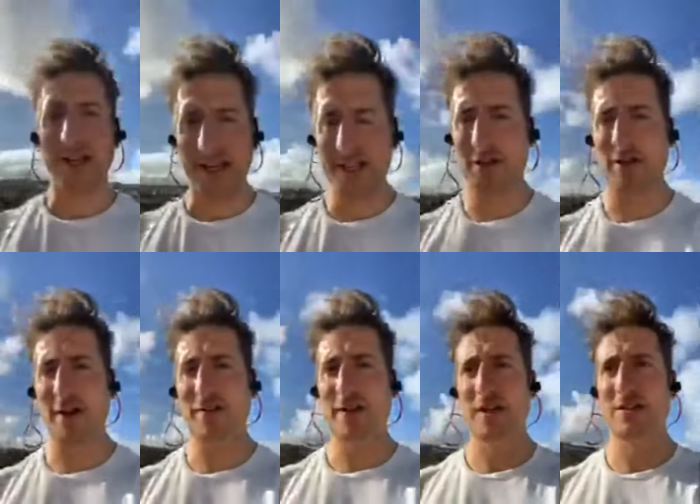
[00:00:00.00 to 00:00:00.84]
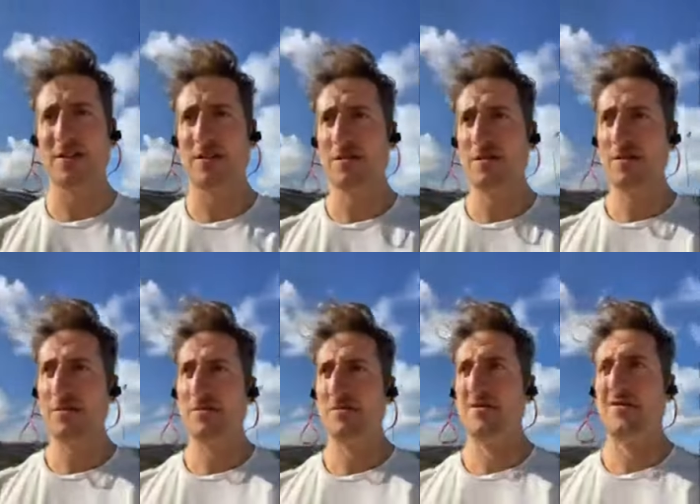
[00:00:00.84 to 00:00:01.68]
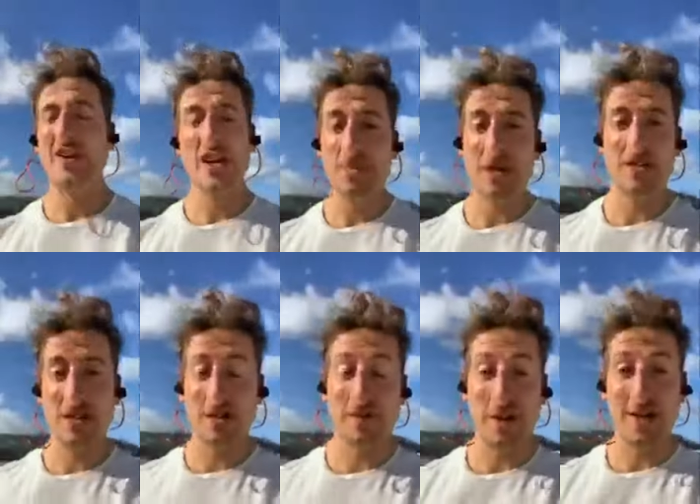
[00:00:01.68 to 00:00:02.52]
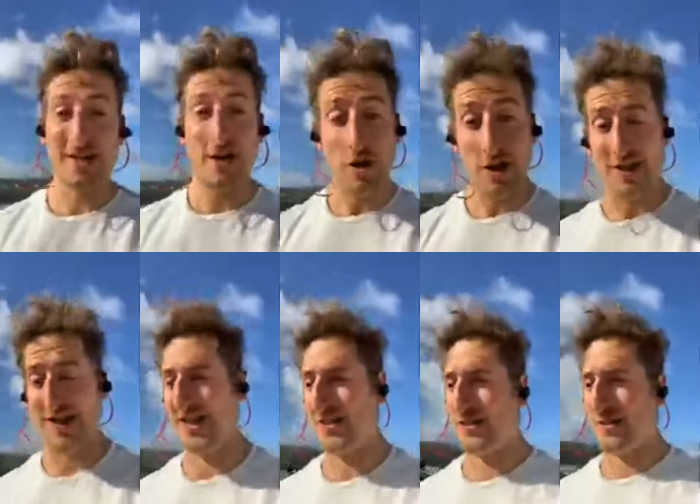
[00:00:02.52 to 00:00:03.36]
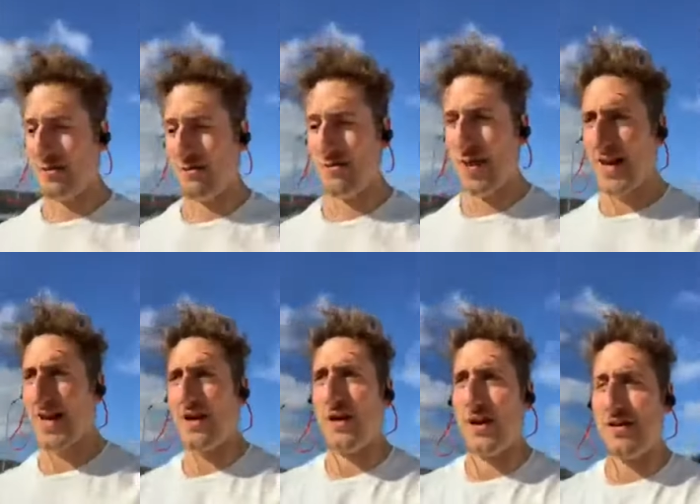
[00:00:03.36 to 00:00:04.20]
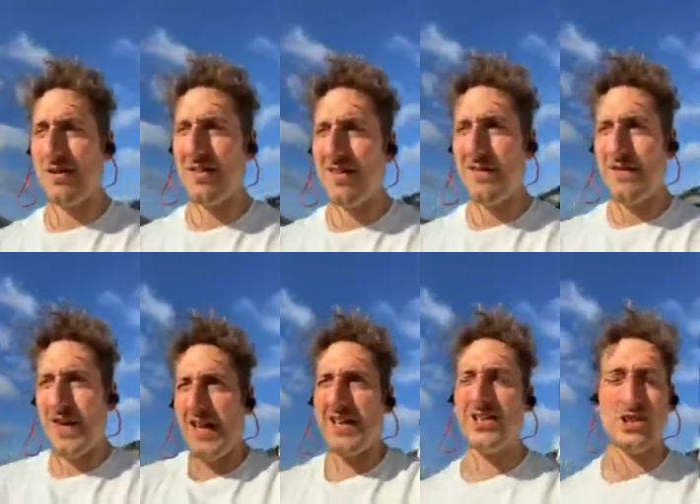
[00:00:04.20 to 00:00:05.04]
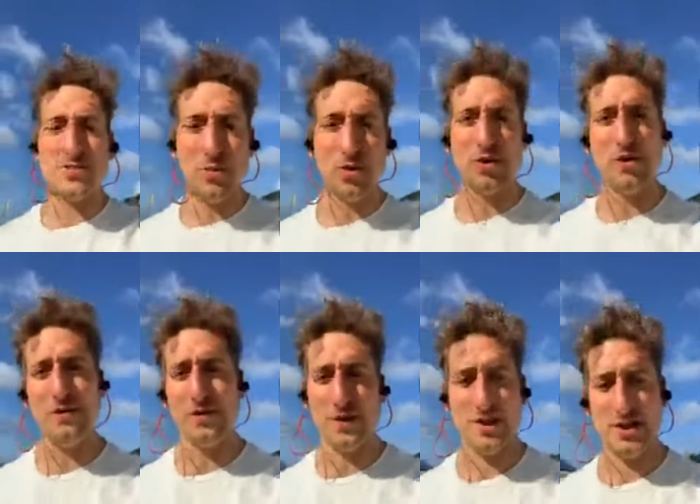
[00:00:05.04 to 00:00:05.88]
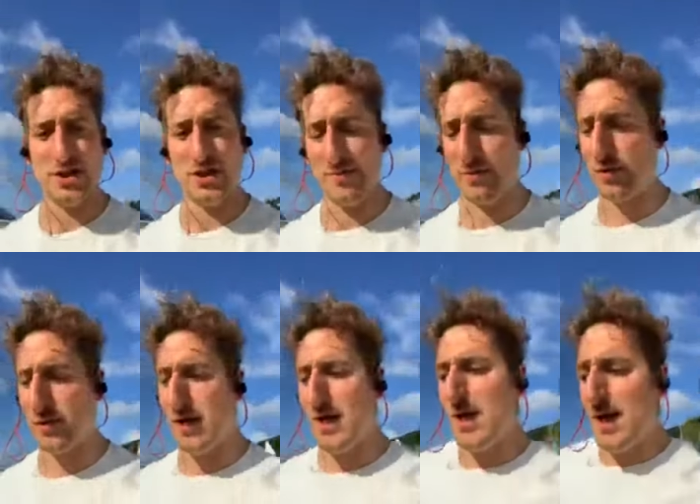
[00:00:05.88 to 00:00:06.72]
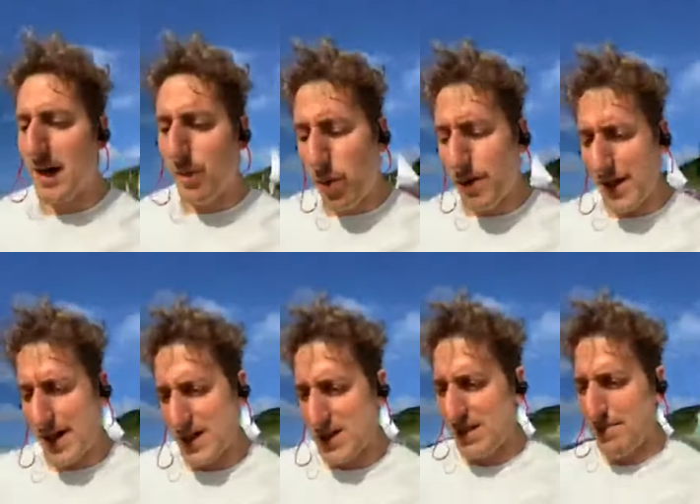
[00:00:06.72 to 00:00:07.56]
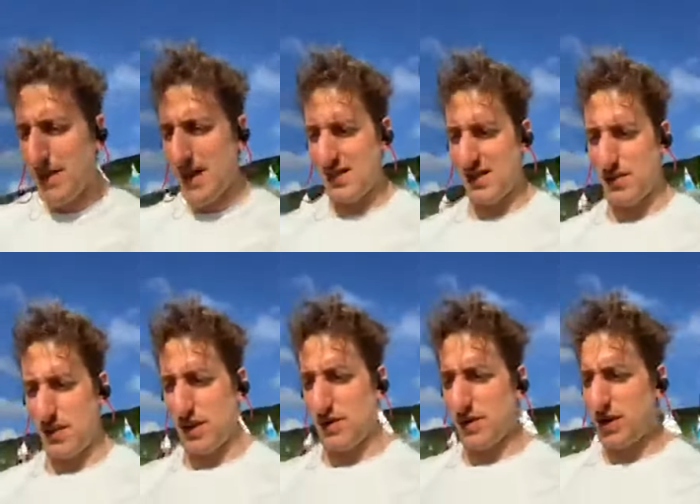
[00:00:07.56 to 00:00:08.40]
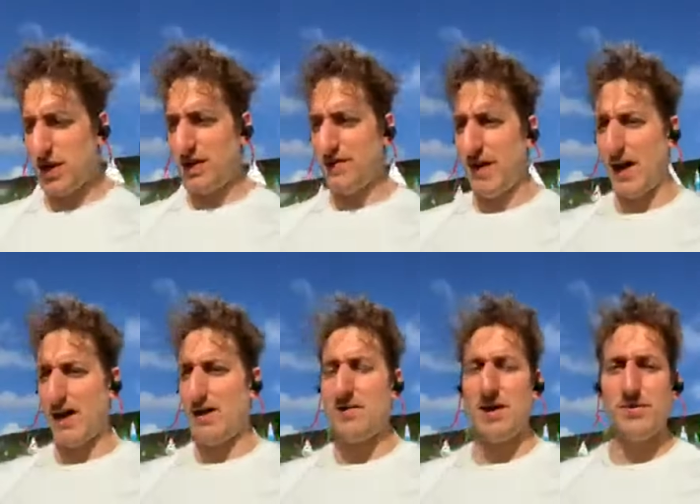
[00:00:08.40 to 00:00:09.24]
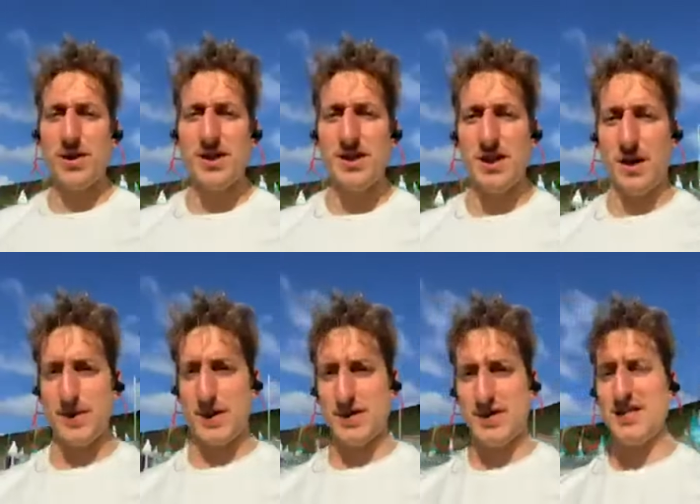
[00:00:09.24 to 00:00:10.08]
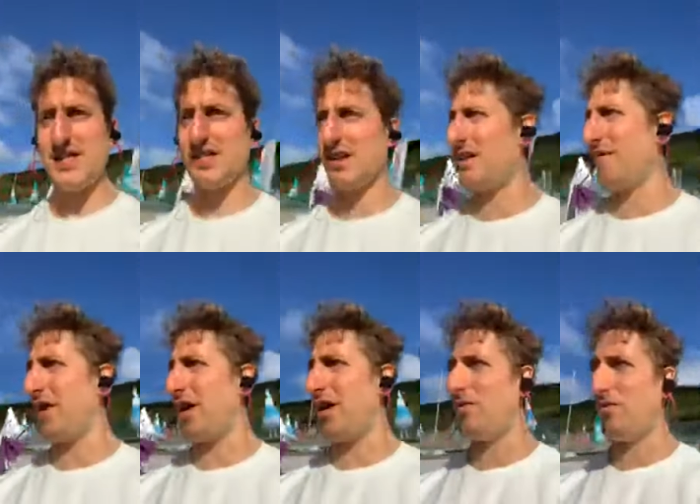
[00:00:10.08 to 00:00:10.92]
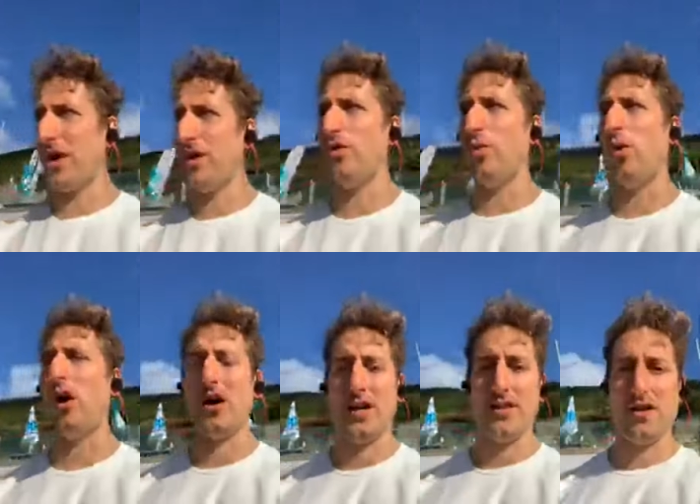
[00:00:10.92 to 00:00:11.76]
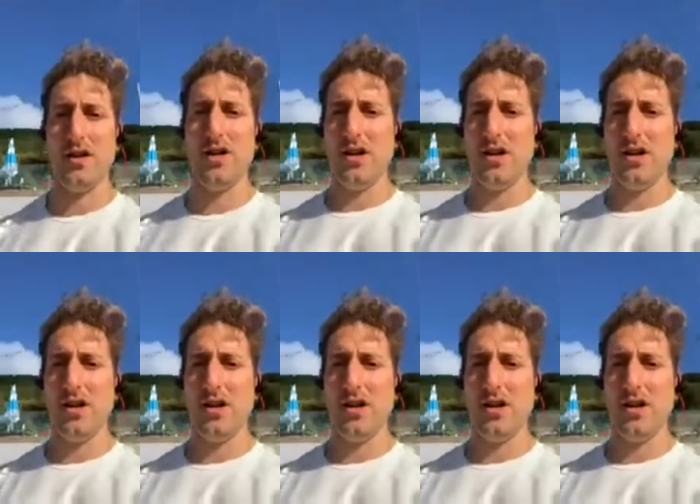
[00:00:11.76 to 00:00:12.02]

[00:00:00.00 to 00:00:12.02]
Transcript: less cravings. Thinking about stuff like holidays and hair, like feeling just more confident in general, and what that actually means when you achieve that. And I'm bringing this up because this is kind of our real why that